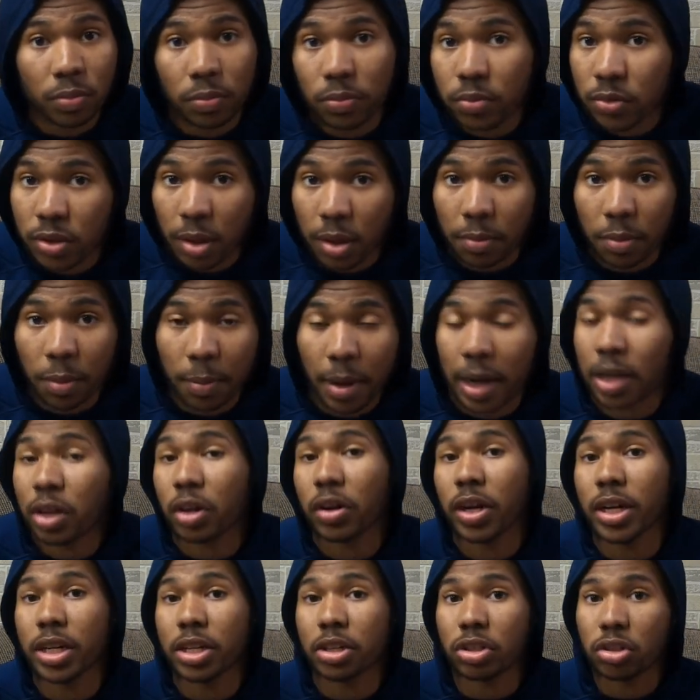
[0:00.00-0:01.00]
some of my
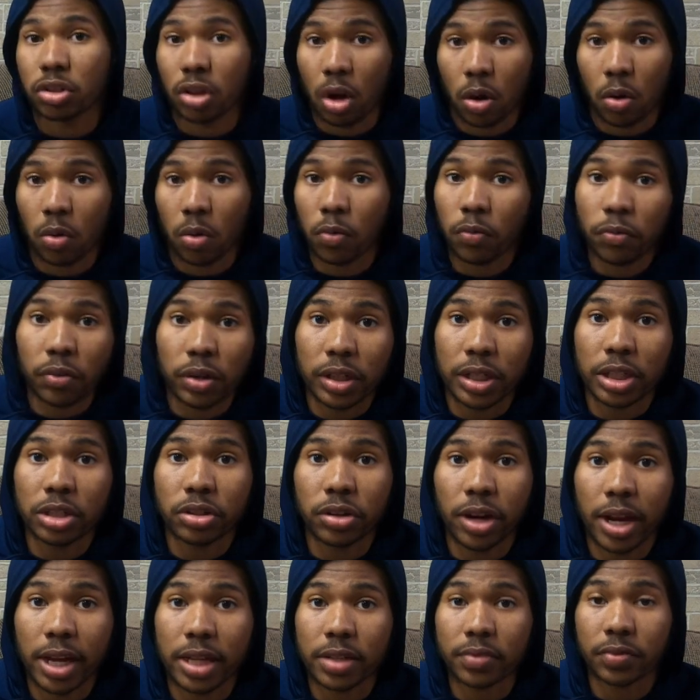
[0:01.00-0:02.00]
credits don't fully
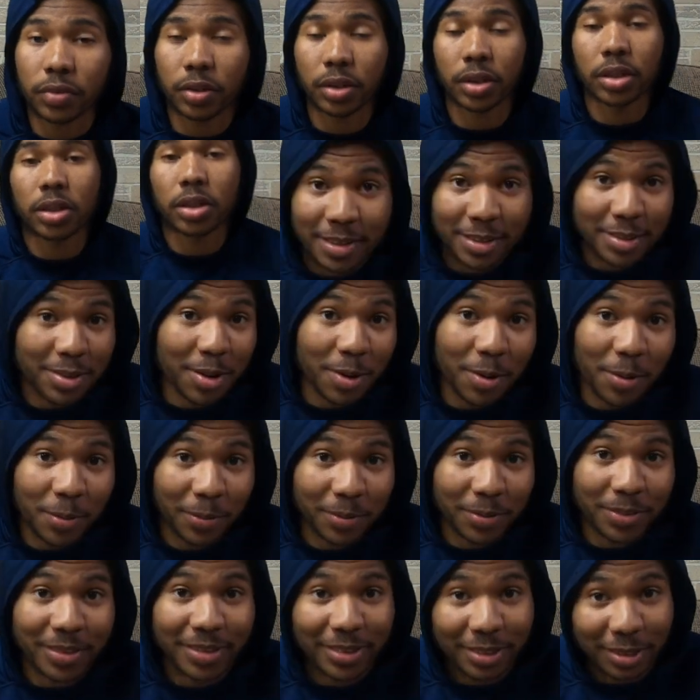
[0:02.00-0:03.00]
transfer. So
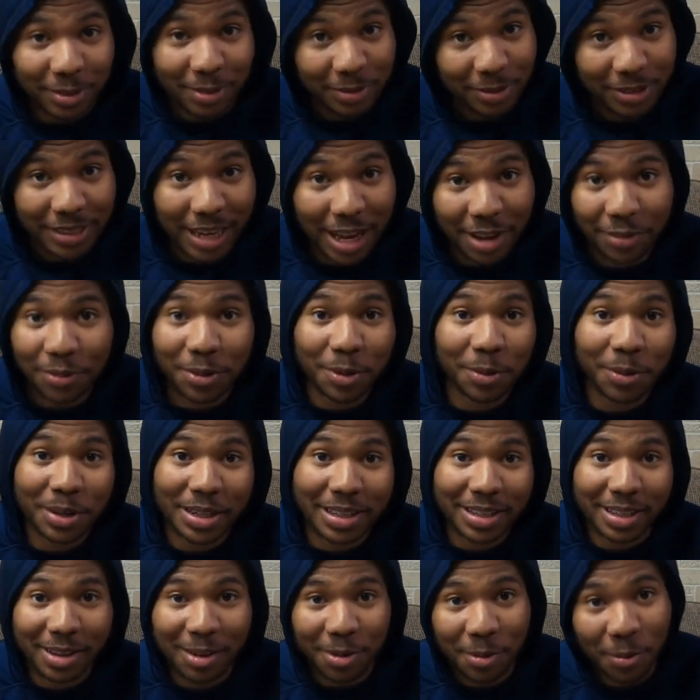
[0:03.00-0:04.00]
you definitely want
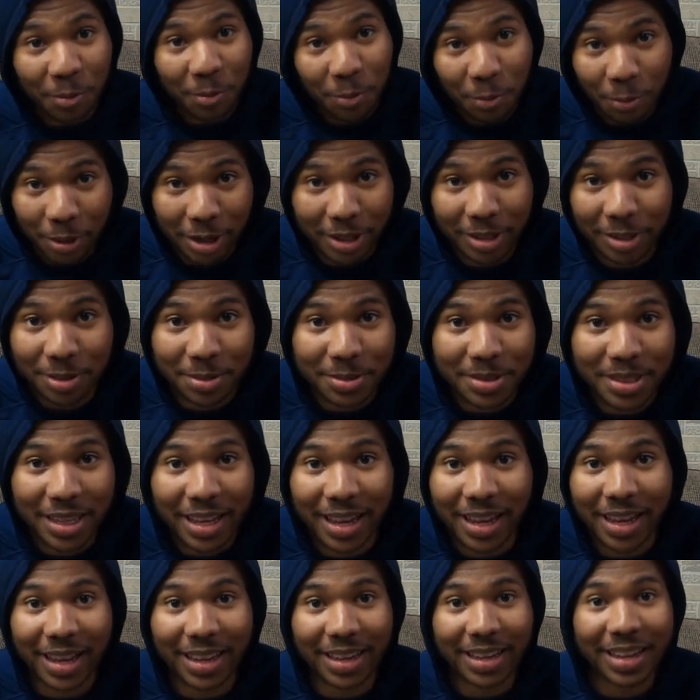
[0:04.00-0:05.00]
to know where you
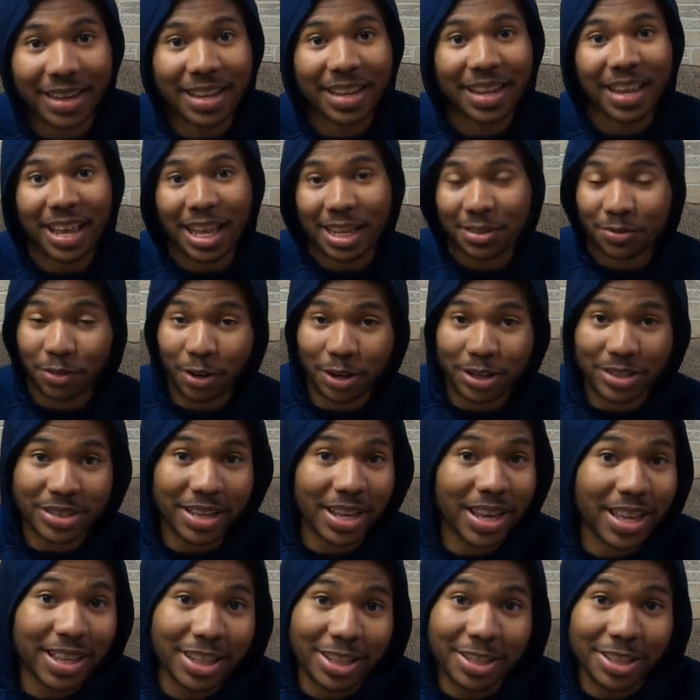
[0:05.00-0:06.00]
stand as far as
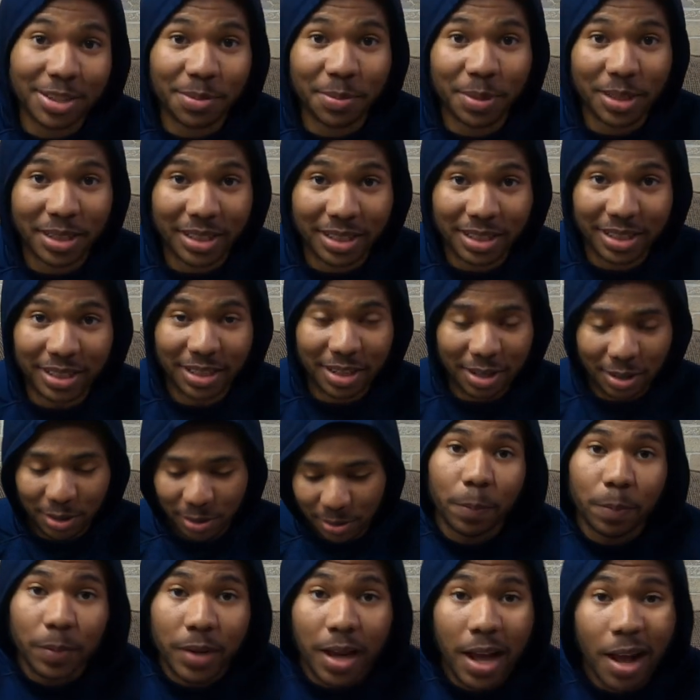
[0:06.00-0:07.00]
the eligibility
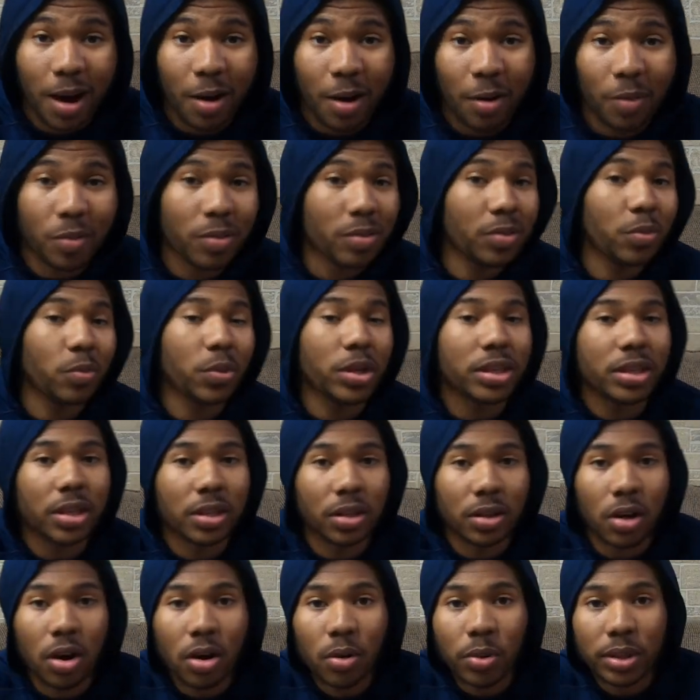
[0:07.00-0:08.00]
goes. Now, with
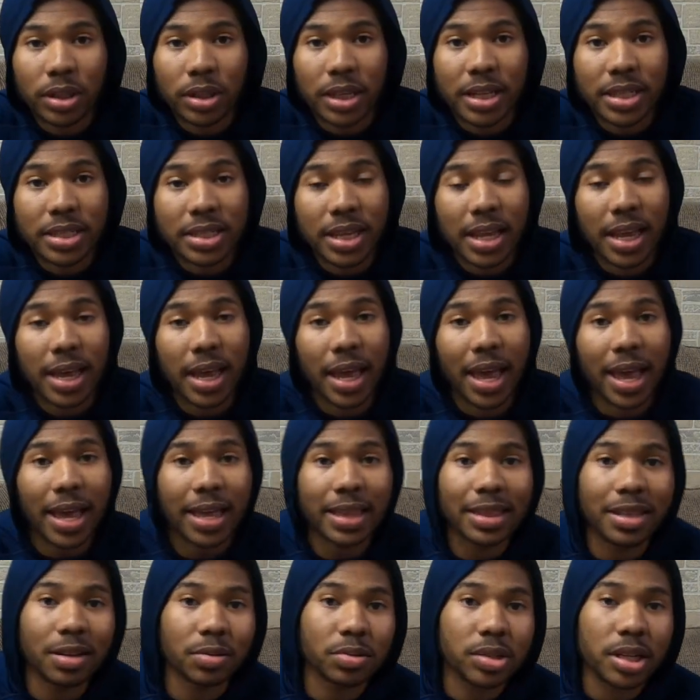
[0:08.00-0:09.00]
along with N C double A,
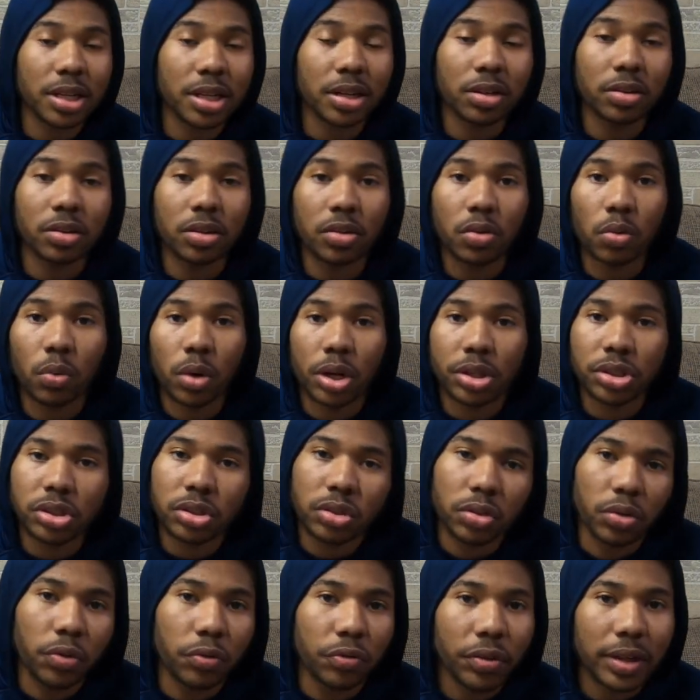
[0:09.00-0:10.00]
they'll tell you, once
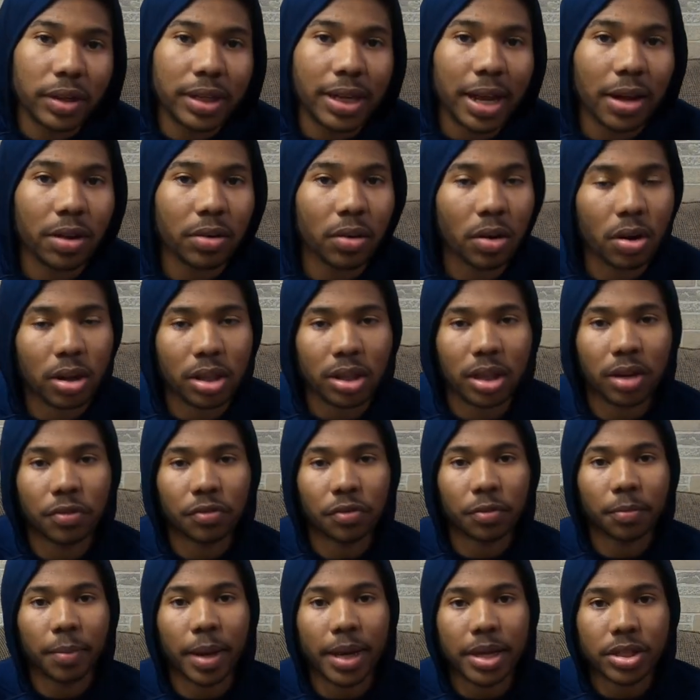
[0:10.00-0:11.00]
you fill out all the
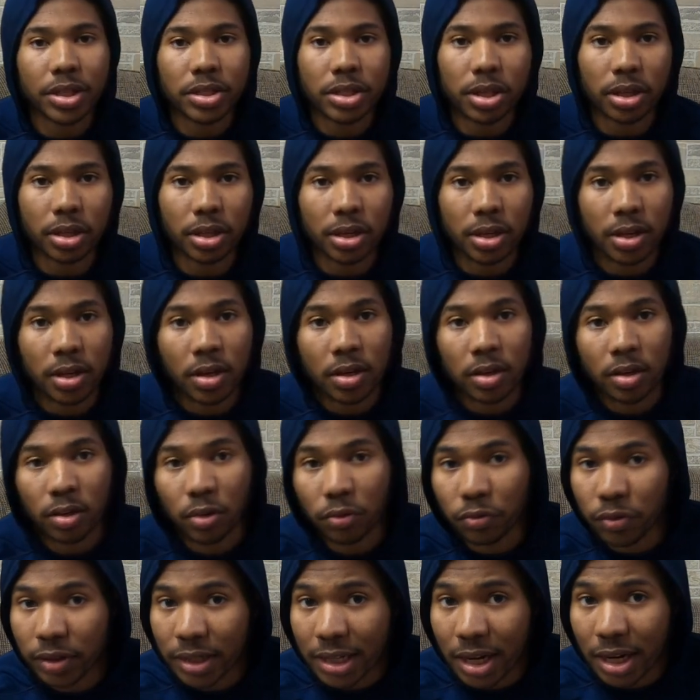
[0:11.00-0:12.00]
information, you
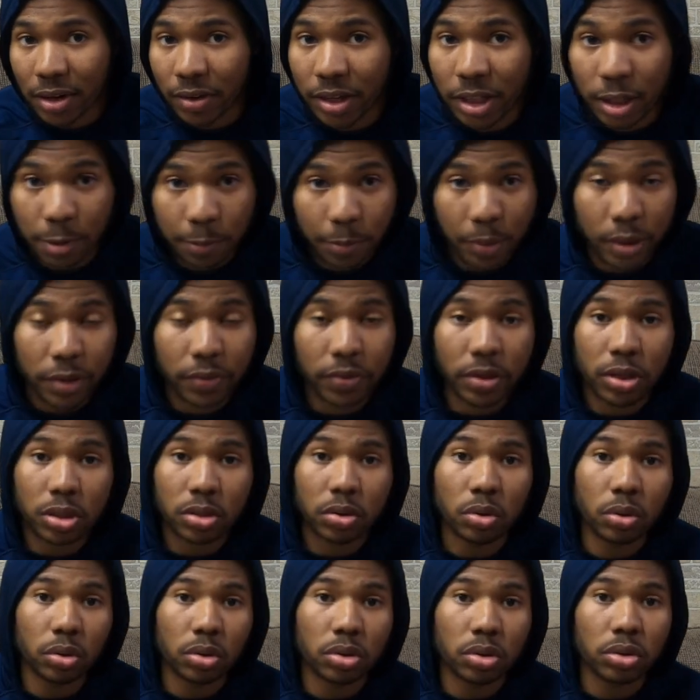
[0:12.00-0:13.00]
fill out any previous
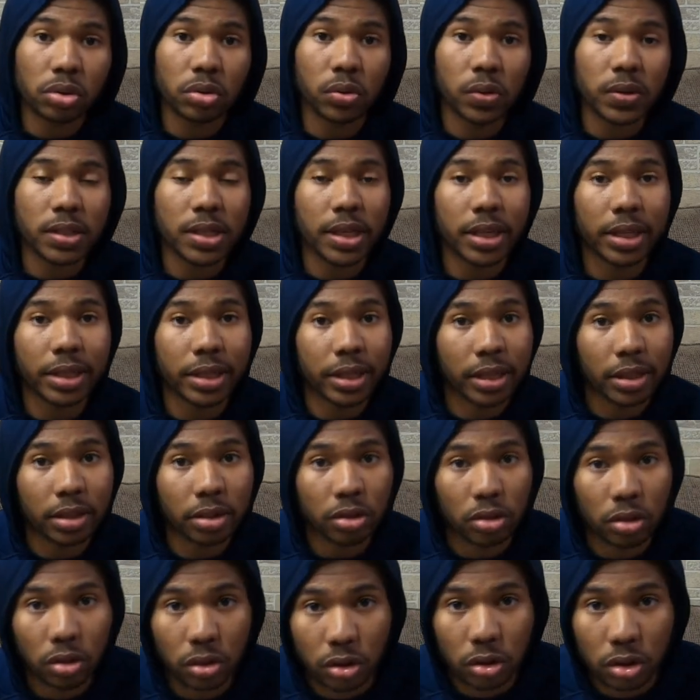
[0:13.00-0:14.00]
schools you attended,
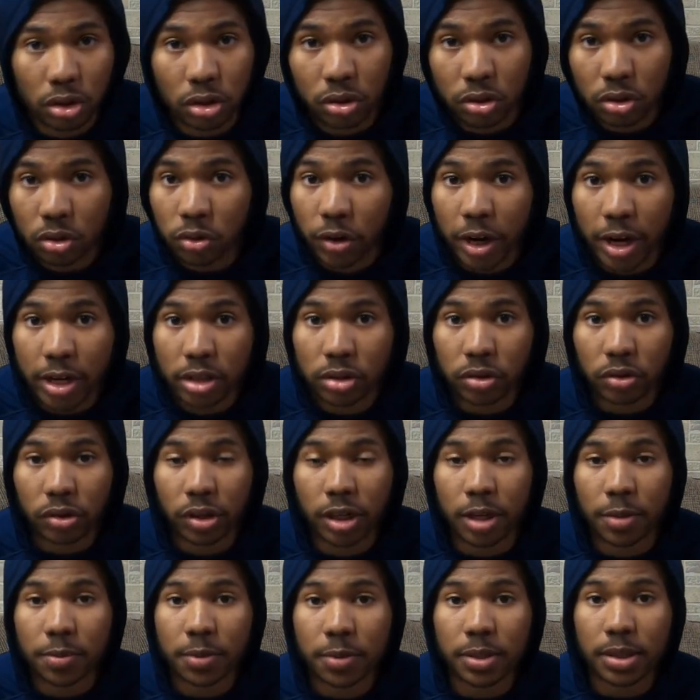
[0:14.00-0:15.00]
your
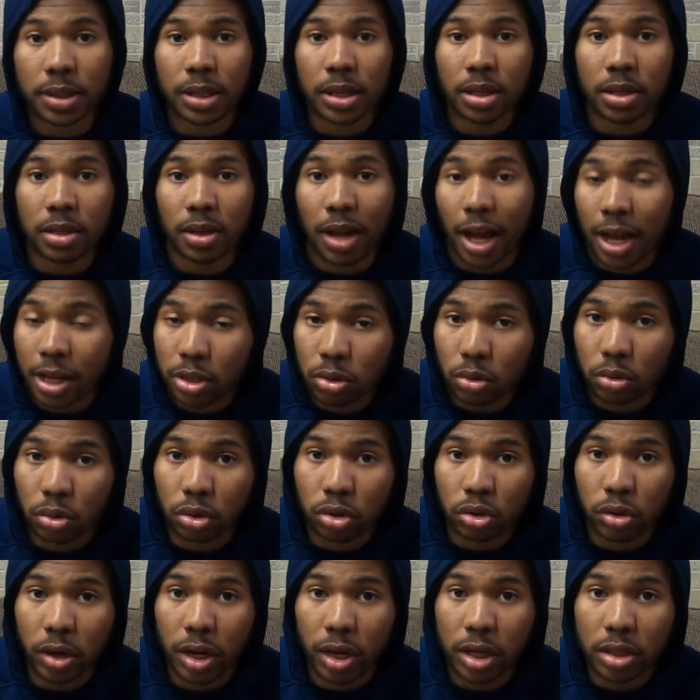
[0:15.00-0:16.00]
transcripts, high
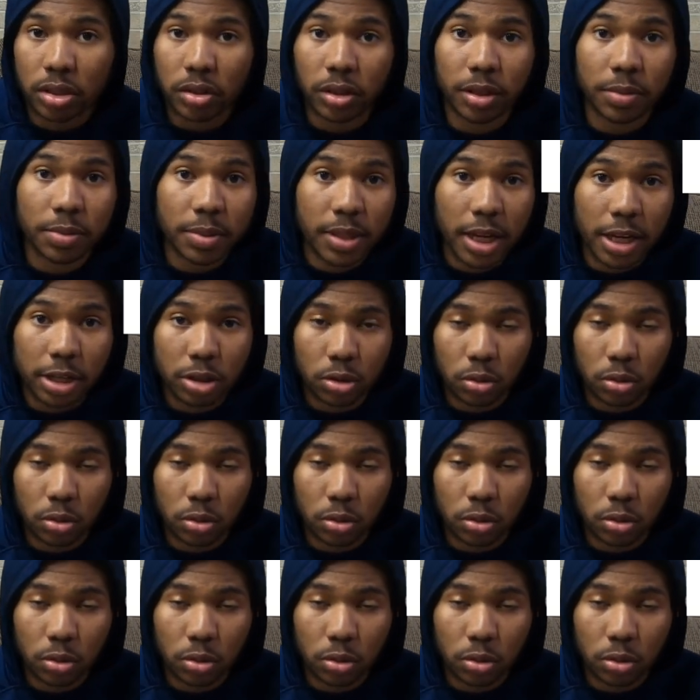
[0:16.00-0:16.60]
school transcripts, test